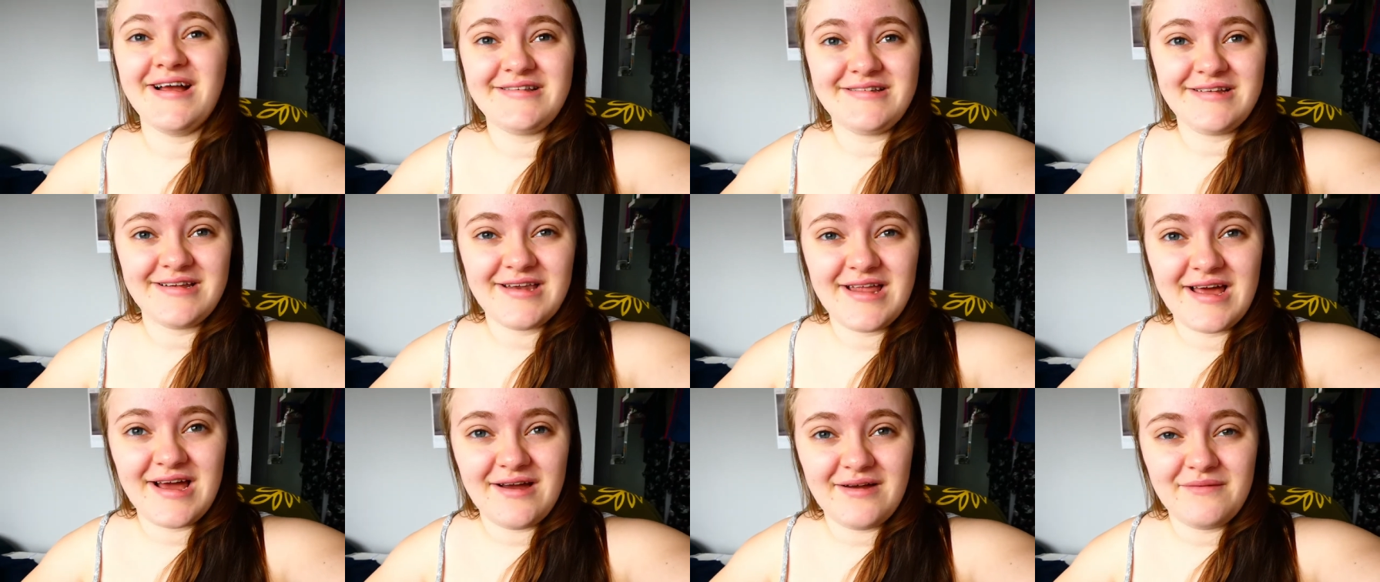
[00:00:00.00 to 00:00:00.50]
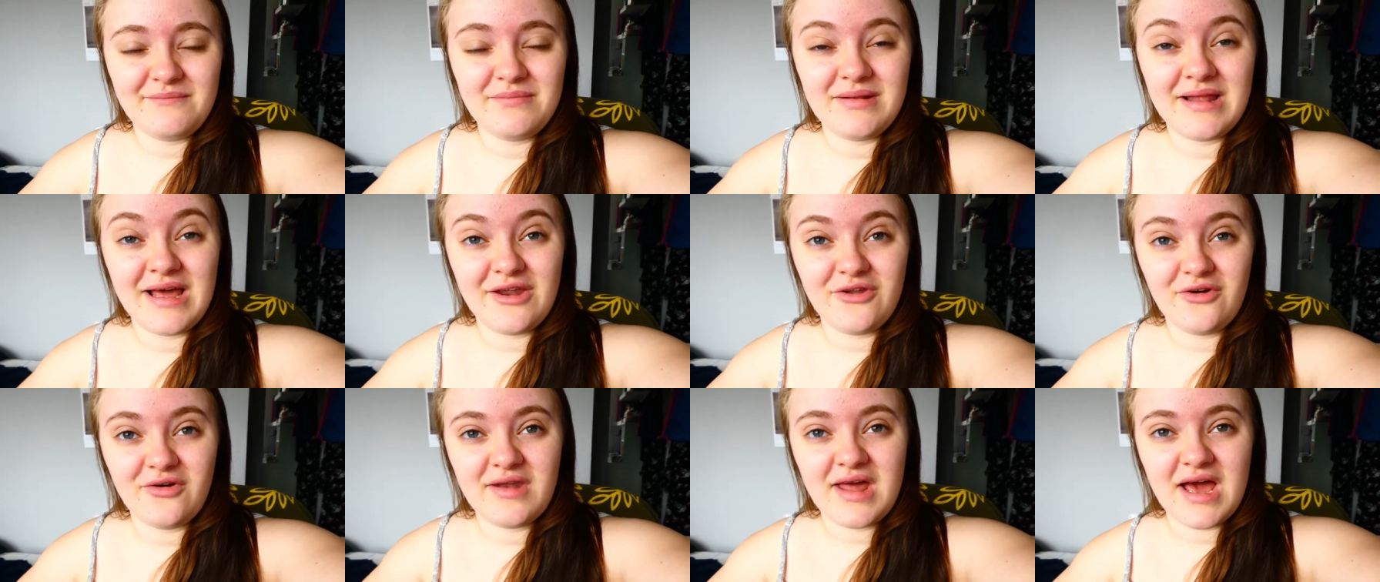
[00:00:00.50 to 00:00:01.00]
I did
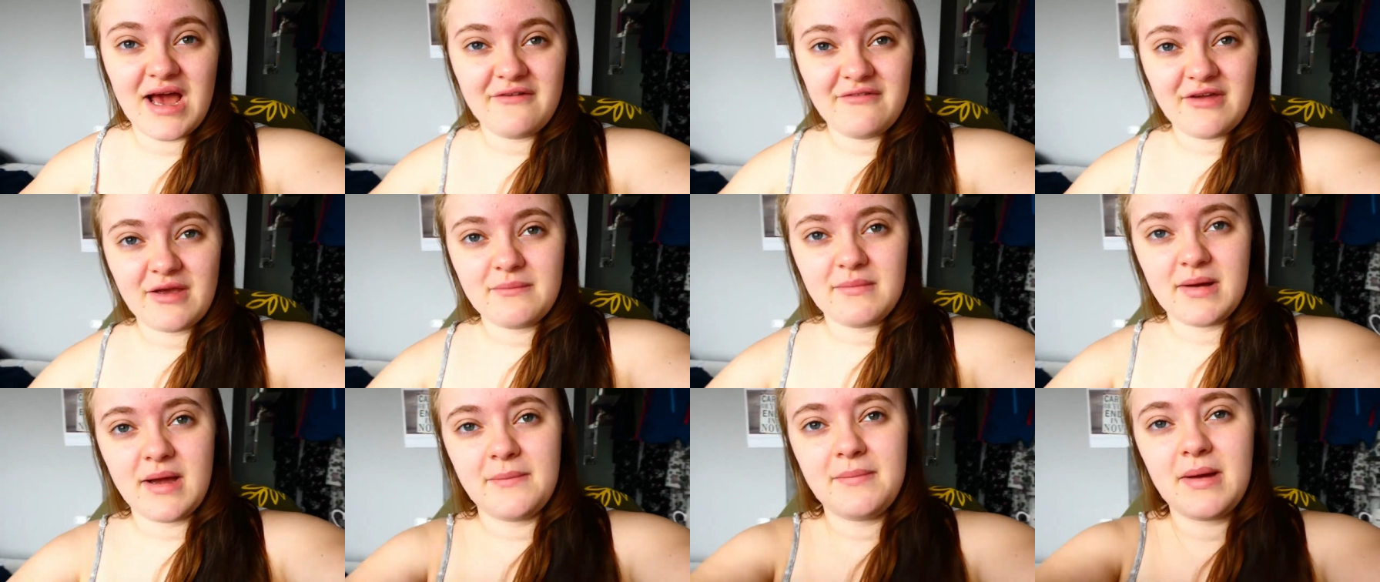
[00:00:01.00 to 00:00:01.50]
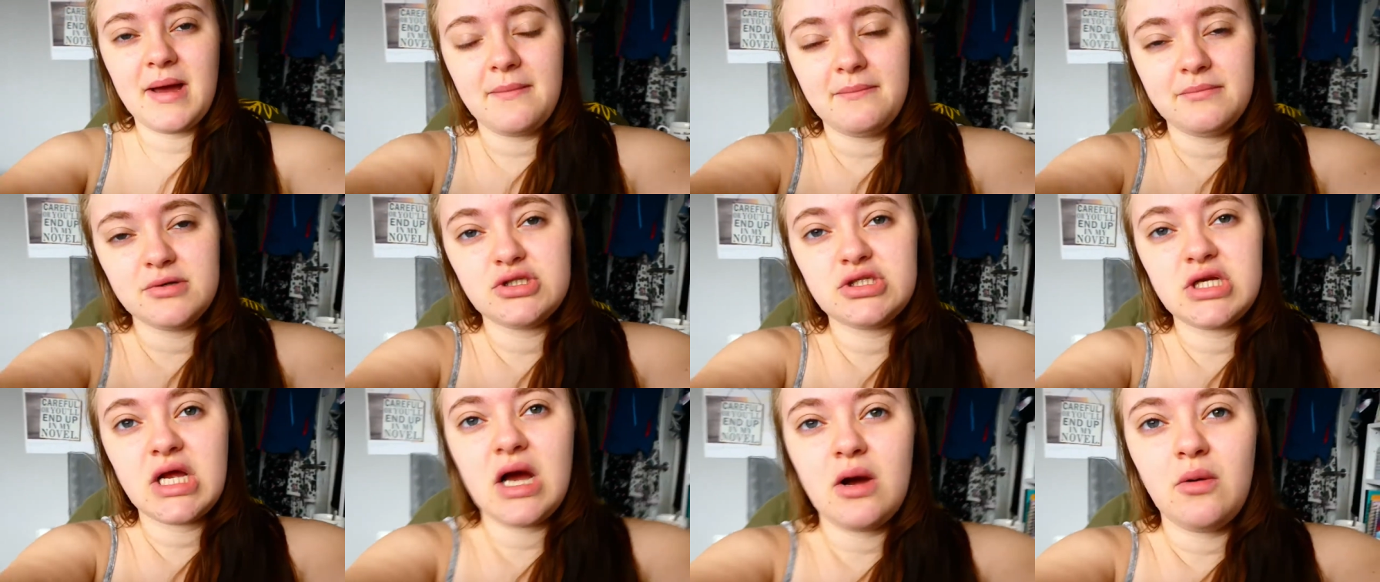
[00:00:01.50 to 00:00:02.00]
plan on having my
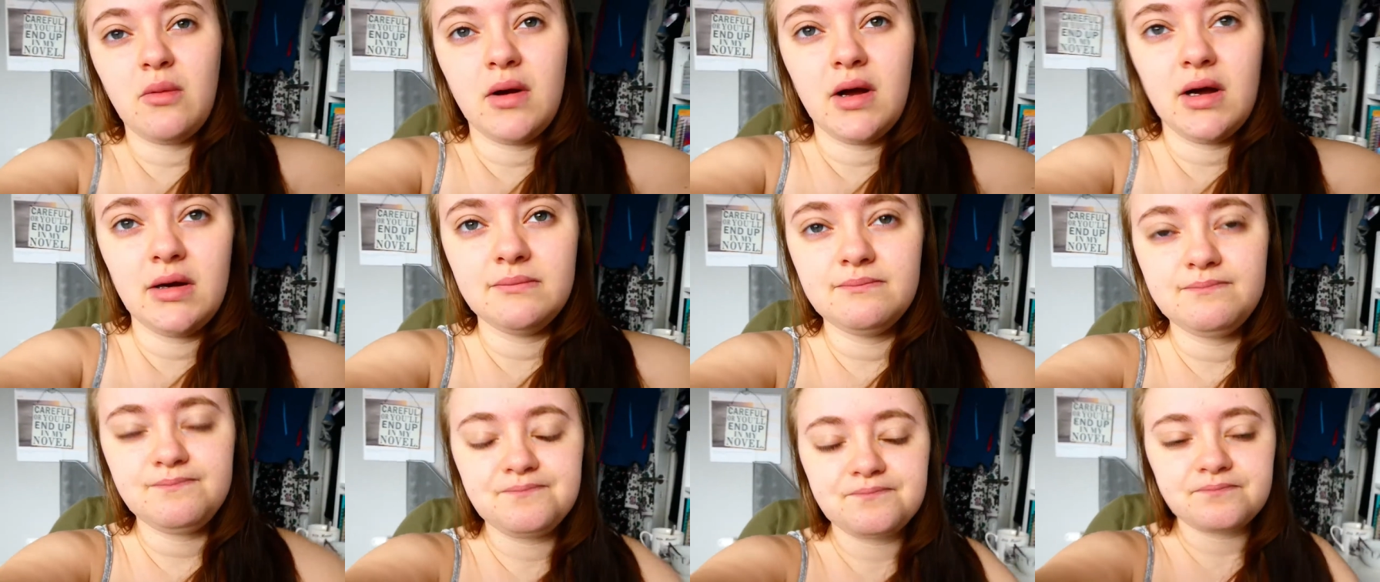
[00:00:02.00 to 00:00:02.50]
pamper shower